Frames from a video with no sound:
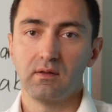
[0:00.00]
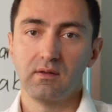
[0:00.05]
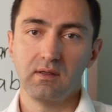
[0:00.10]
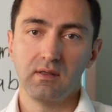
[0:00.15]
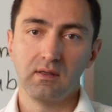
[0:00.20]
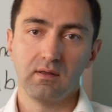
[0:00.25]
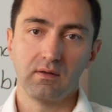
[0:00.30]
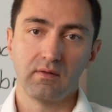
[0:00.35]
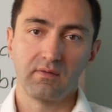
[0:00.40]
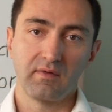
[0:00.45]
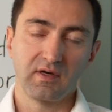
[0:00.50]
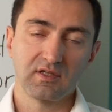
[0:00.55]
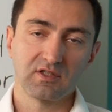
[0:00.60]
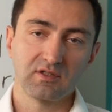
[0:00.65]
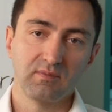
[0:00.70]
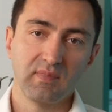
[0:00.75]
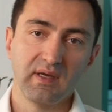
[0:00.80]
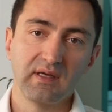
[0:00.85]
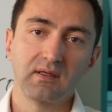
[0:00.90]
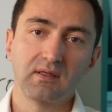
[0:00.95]
the
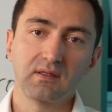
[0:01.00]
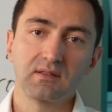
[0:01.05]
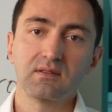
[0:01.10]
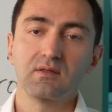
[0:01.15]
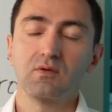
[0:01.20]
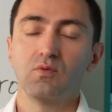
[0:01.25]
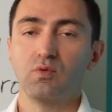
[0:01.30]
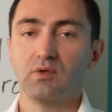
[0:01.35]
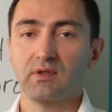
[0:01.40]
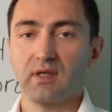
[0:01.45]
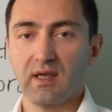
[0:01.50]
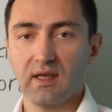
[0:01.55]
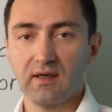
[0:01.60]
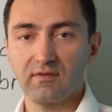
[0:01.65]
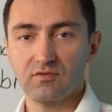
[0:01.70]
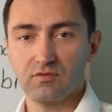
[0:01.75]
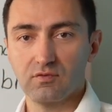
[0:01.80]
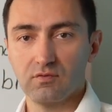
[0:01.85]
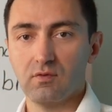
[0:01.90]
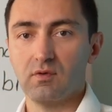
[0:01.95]
Russian bankers would
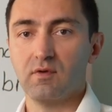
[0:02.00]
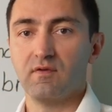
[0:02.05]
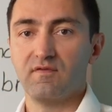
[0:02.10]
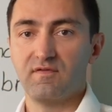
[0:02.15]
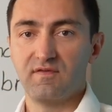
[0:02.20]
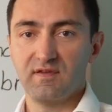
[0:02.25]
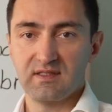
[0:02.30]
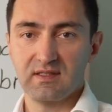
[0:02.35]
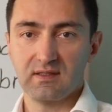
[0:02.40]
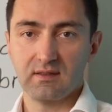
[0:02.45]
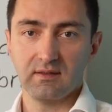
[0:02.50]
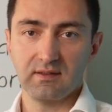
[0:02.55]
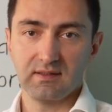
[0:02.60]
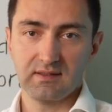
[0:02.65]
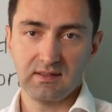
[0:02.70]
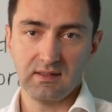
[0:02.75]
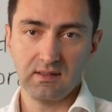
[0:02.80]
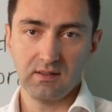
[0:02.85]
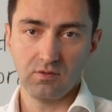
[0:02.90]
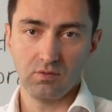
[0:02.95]
have to physically
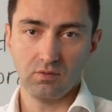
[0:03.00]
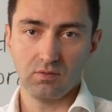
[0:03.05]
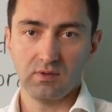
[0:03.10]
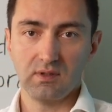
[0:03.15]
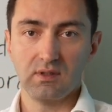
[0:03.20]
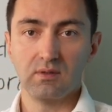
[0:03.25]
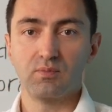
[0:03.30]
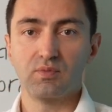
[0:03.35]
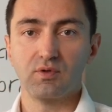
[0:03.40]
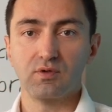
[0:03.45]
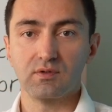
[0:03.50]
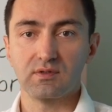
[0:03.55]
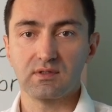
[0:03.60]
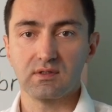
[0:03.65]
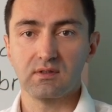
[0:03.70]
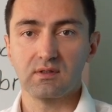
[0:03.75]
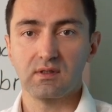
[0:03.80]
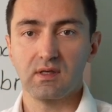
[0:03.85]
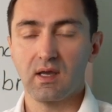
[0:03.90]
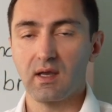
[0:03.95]
see you in
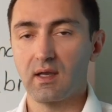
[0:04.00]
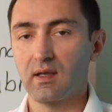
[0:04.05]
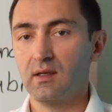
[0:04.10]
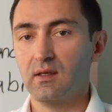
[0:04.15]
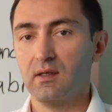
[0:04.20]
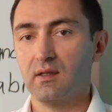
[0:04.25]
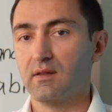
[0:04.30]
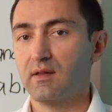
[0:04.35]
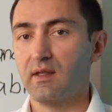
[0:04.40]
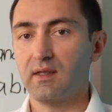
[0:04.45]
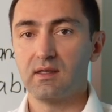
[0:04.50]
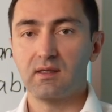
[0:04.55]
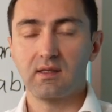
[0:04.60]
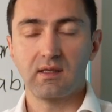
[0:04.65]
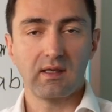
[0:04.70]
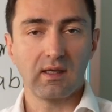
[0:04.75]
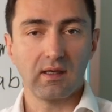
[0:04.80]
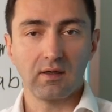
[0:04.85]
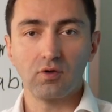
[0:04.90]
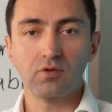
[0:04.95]
person, yeah? They
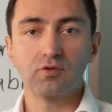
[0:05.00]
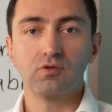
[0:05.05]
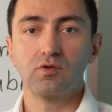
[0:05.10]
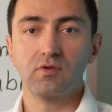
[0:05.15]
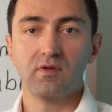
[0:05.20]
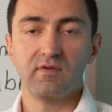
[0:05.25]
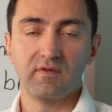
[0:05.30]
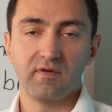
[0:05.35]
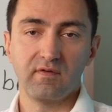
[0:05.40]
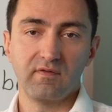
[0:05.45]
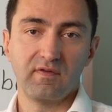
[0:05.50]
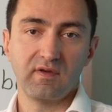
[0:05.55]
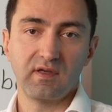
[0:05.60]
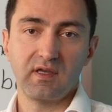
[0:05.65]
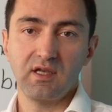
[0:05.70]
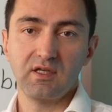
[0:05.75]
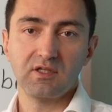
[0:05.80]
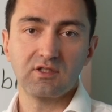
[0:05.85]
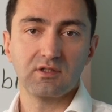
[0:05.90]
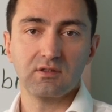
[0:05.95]
cannot do the
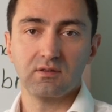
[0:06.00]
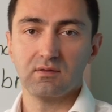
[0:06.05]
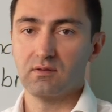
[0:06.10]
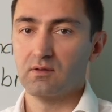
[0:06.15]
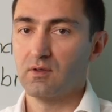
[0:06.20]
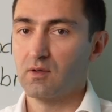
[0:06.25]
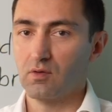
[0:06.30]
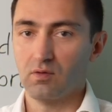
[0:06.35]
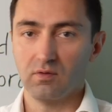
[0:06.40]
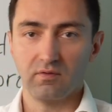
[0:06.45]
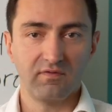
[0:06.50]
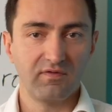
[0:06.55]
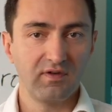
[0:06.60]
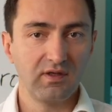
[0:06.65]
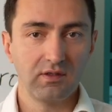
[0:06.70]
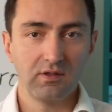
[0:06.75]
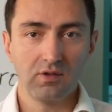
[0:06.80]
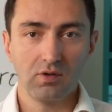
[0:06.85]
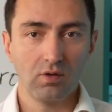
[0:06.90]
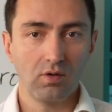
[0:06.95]
verification on
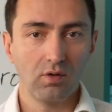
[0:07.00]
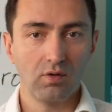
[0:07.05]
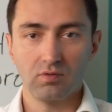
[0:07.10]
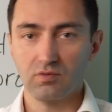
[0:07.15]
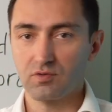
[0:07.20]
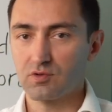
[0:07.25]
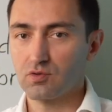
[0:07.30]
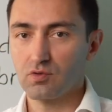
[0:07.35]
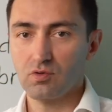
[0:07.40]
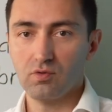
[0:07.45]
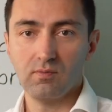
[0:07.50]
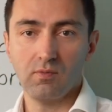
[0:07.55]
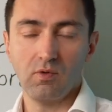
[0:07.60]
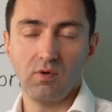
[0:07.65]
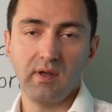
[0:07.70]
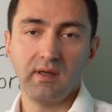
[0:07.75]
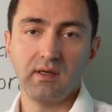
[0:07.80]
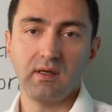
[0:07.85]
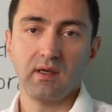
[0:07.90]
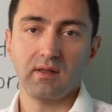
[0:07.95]
video, Zoom
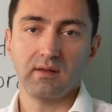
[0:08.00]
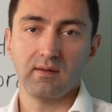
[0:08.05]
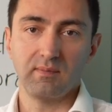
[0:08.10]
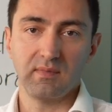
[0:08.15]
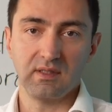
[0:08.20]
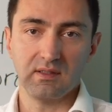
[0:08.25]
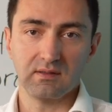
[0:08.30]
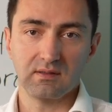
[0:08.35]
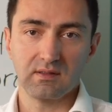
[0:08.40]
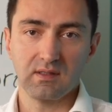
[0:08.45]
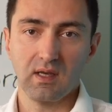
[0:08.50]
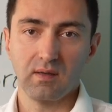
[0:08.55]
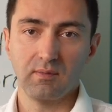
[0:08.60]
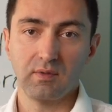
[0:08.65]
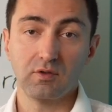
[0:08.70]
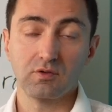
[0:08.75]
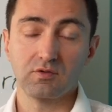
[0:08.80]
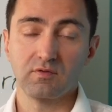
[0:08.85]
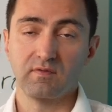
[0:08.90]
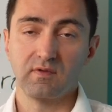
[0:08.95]
or any other means, yeah?
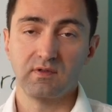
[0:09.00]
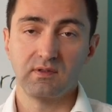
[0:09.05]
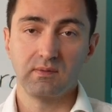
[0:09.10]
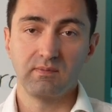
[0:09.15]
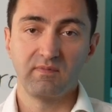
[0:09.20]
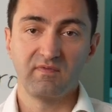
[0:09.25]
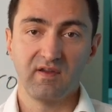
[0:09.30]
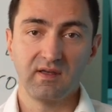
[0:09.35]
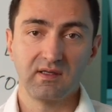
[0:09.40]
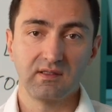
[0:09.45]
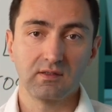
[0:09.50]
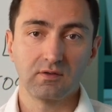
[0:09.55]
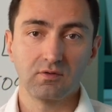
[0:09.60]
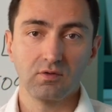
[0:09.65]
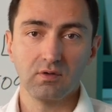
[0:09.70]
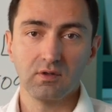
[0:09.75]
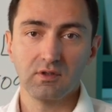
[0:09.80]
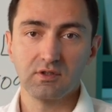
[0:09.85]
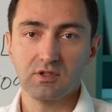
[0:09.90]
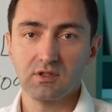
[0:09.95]
Because of the deepfake
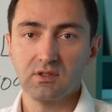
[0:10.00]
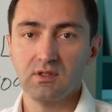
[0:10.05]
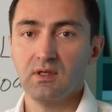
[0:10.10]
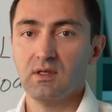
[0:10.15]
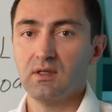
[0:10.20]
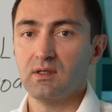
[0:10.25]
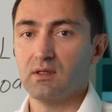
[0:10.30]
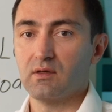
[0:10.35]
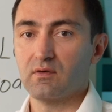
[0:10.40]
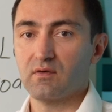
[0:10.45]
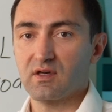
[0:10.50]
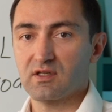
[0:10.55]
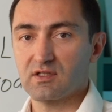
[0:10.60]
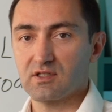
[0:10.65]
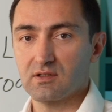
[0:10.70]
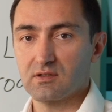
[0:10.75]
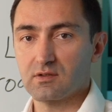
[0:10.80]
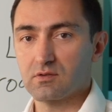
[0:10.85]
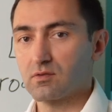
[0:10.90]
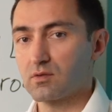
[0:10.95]
technology, in Russia
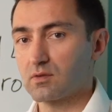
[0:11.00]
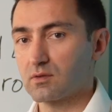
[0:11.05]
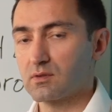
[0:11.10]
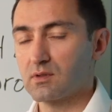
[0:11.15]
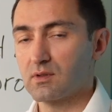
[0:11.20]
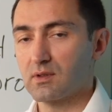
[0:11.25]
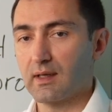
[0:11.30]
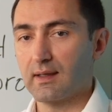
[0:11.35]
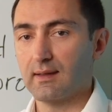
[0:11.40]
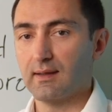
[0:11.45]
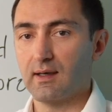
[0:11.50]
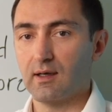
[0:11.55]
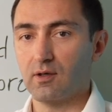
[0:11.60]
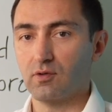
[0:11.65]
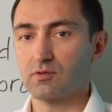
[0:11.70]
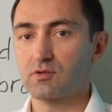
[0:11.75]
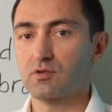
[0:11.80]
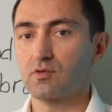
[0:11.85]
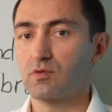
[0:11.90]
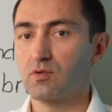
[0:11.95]
it's not
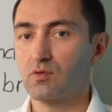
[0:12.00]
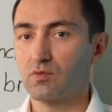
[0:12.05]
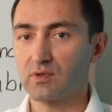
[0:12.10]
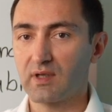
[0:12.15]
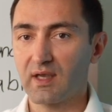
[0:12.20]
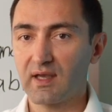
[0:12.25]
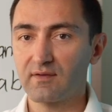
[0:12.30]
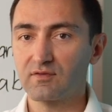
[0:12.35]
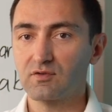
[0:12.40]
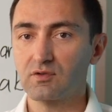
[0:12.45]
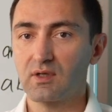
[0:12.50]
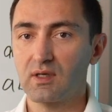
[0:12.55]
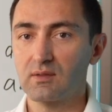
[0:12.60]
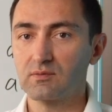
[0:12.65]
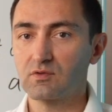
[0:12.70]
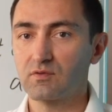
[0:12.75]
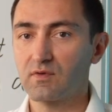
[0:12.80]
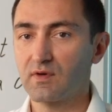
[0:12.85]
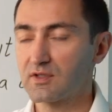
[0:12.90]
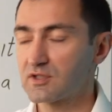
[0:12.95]
allowed. So you would have to come
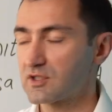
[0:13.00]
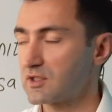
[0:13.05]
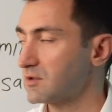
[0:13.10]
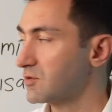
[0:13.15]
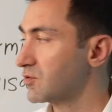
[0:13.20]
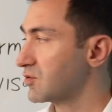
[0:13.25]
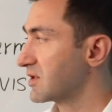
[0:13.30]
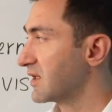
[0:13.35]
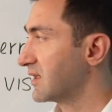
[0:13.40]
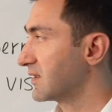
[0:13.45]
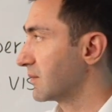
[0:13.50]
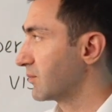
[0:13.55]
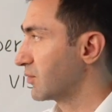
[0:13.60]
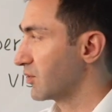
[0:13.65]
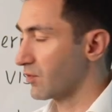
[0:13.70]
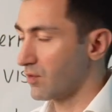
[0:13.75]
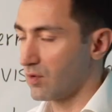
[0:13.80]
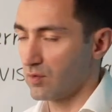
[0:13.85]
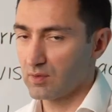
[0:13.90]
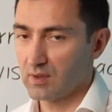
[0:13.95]
to Russia to set up
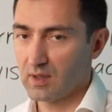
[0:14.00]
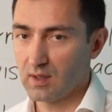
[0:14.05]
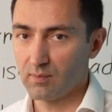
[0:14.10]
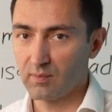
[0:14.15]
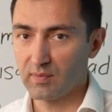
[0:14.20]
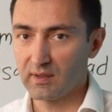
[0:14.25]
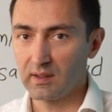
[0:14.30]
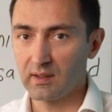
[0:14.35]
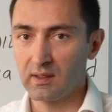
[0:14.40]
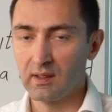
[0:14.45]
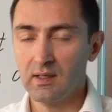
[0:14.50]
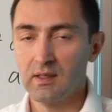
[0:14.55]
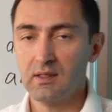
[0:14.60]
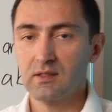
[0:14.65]
your own company.